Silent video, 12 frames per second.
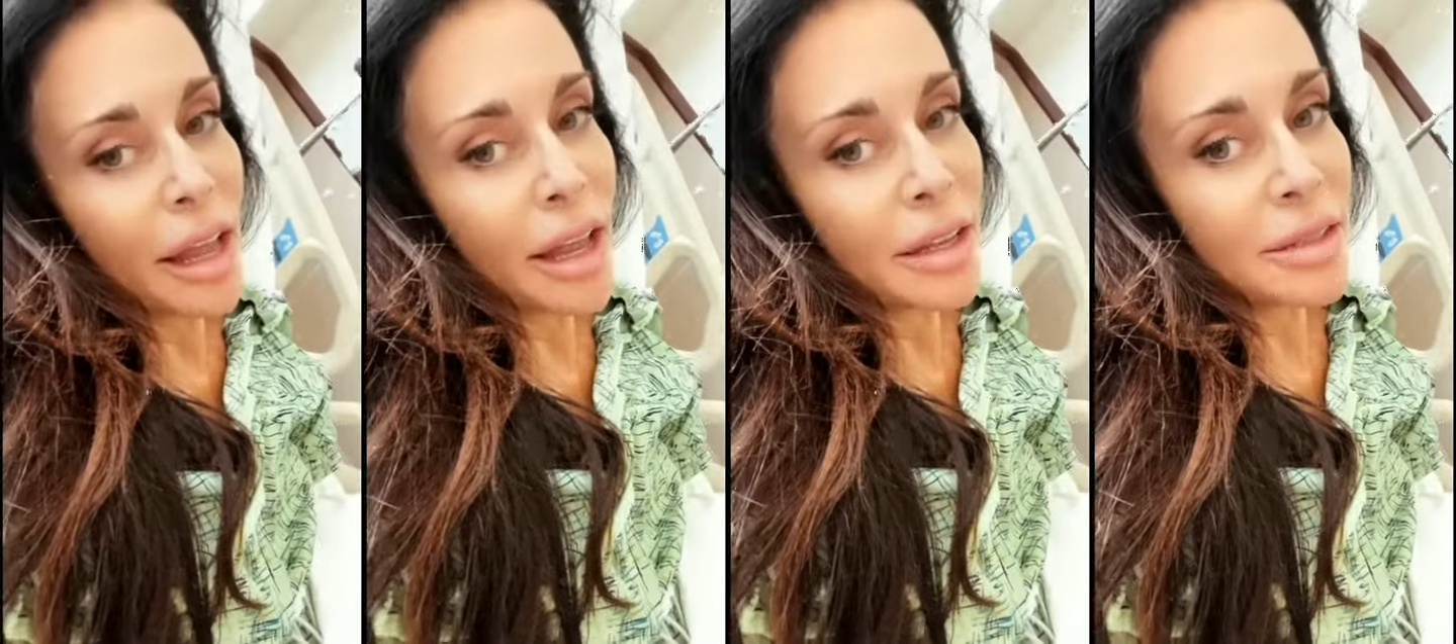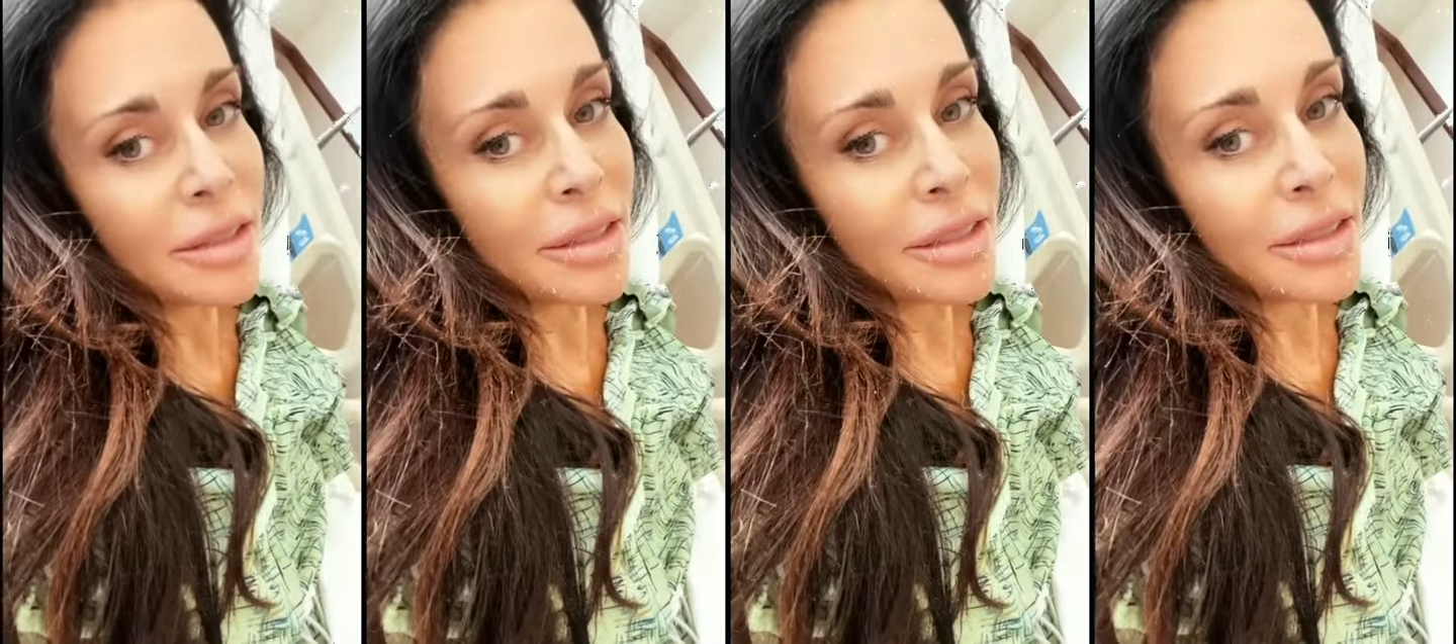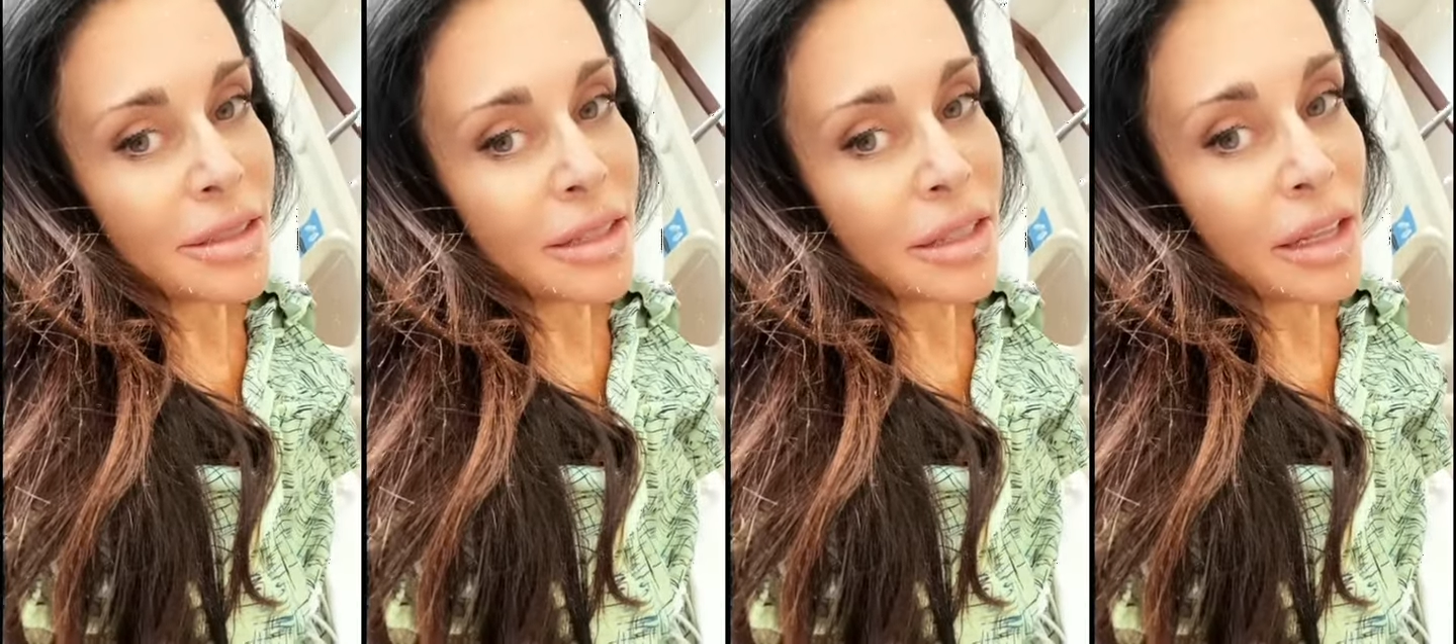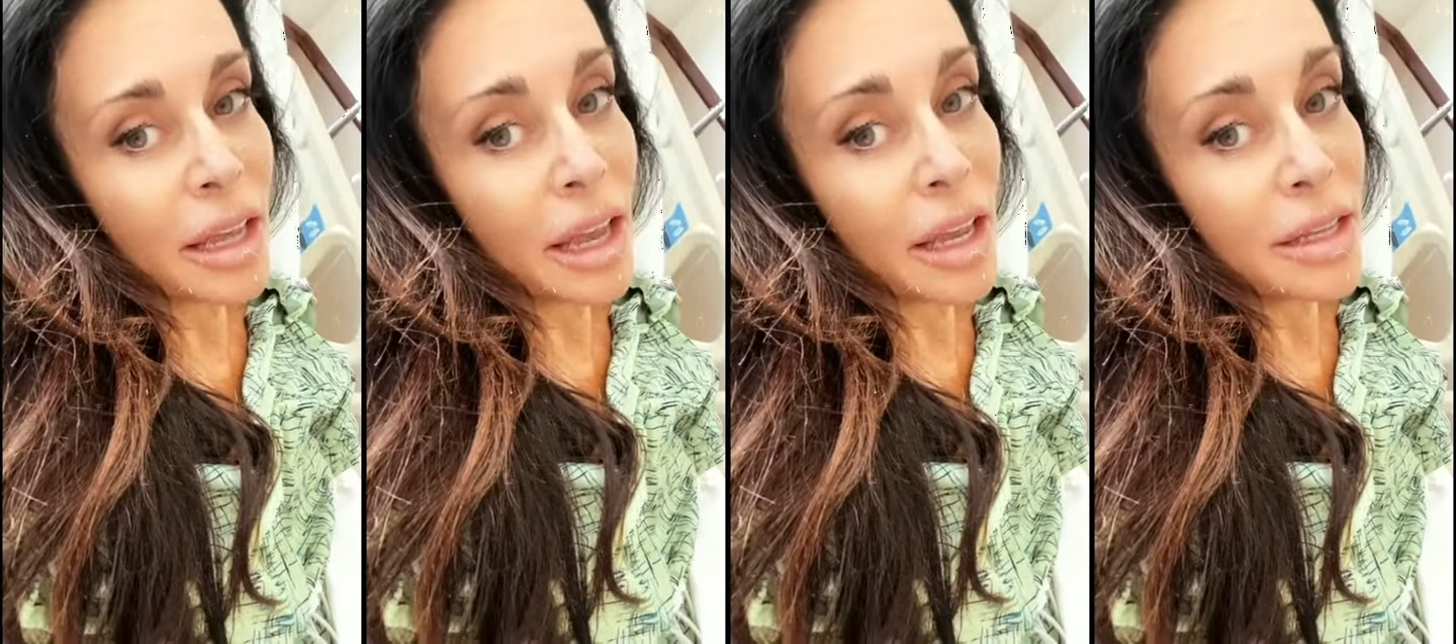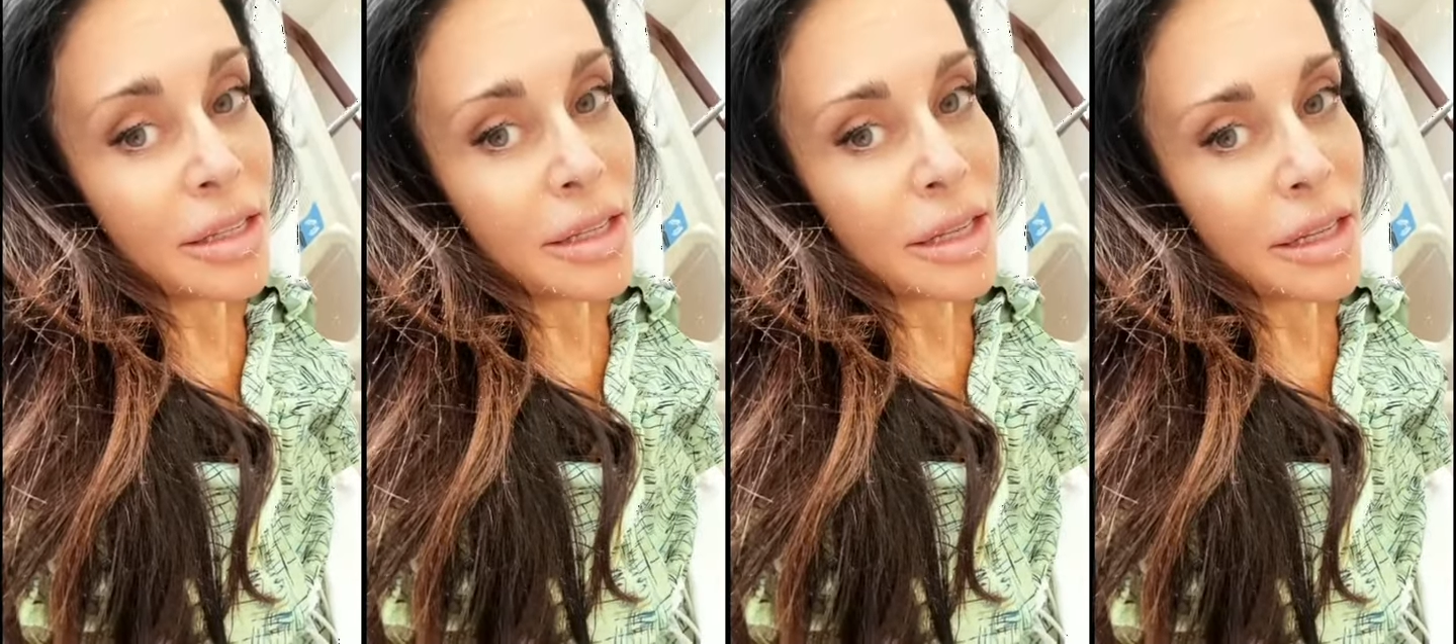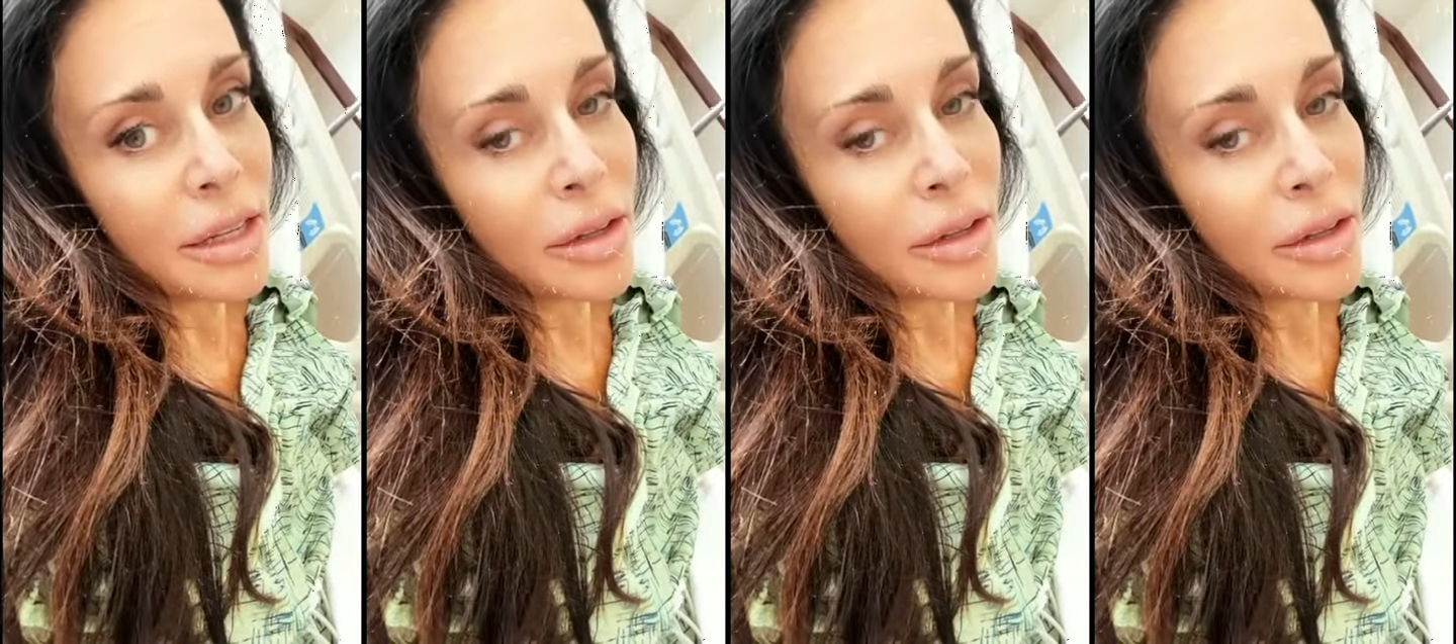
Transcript: S C A D.